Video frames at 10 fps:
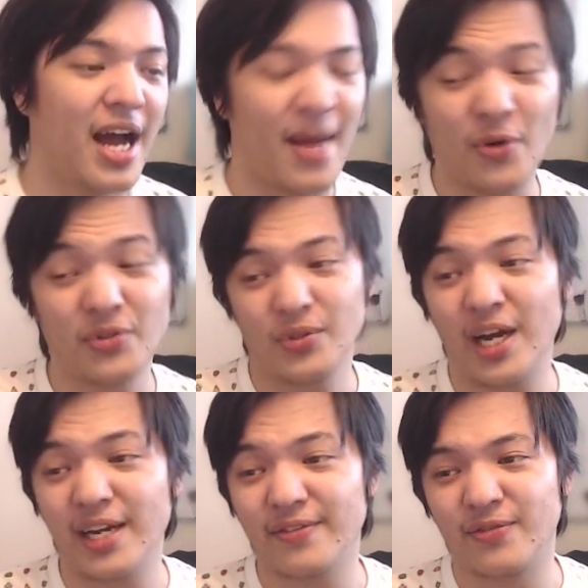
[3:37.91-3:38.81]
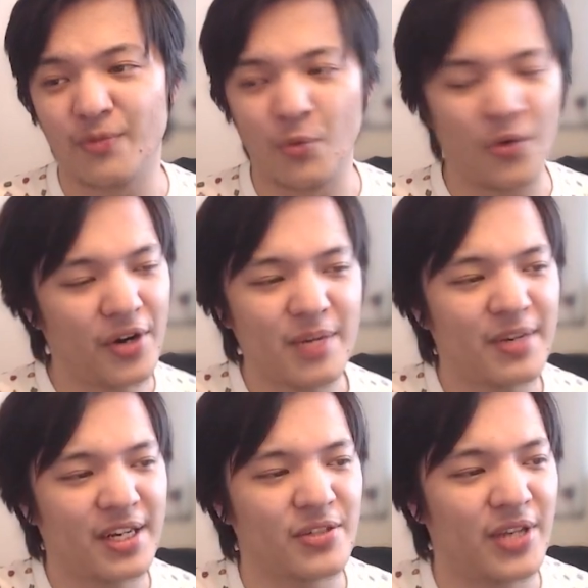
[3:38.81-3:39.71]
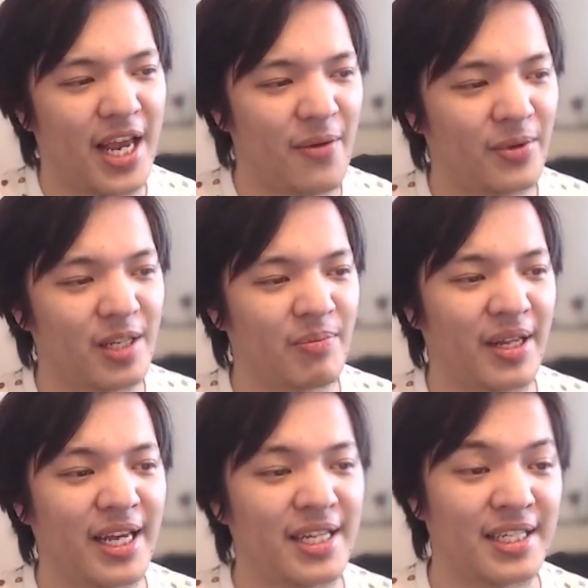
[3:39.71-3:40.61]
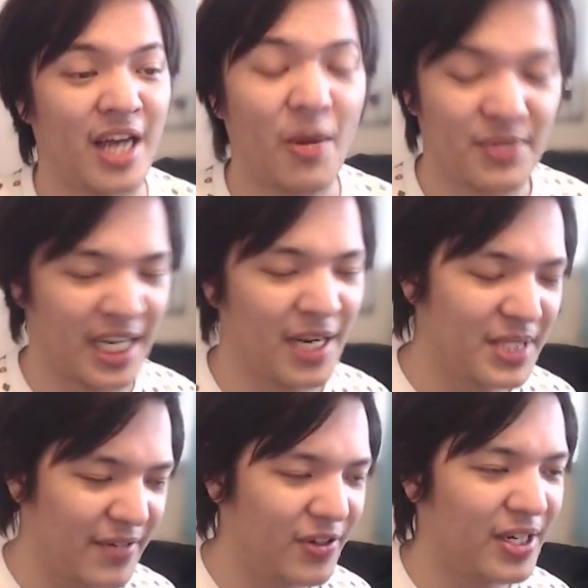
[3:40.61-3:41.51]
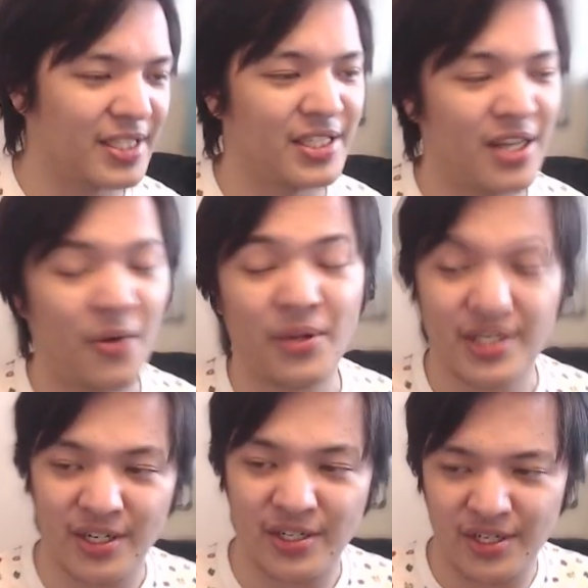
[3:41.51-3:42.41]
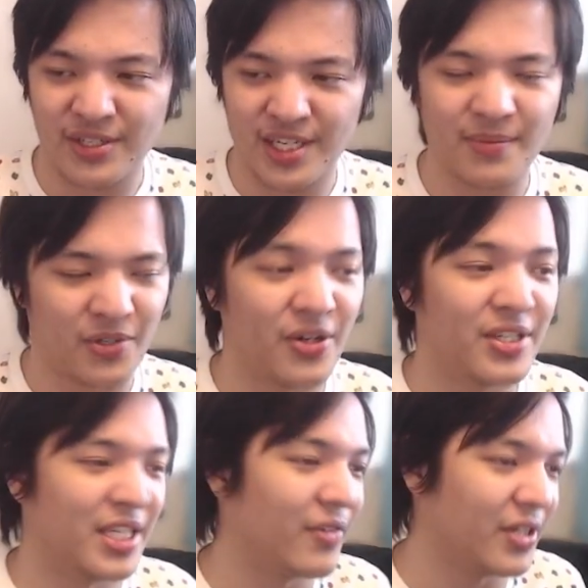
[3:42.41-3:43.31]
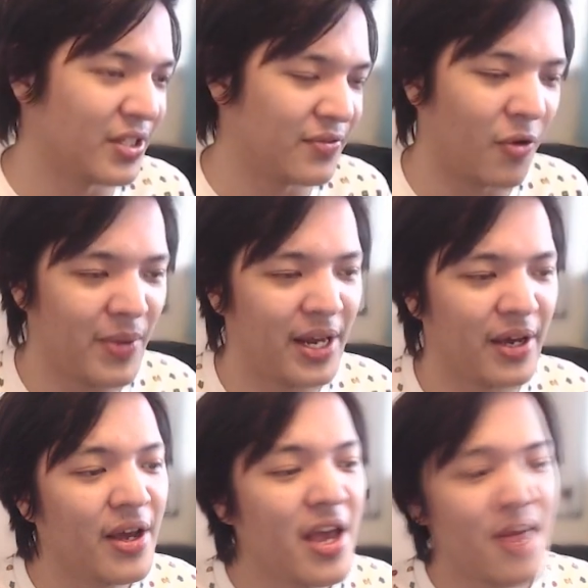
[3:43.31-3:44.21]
I'm also kind of worried because you can't really play it to help set up Sivir, because it's not only it's on the same turn as Sivir because it's 4 mana,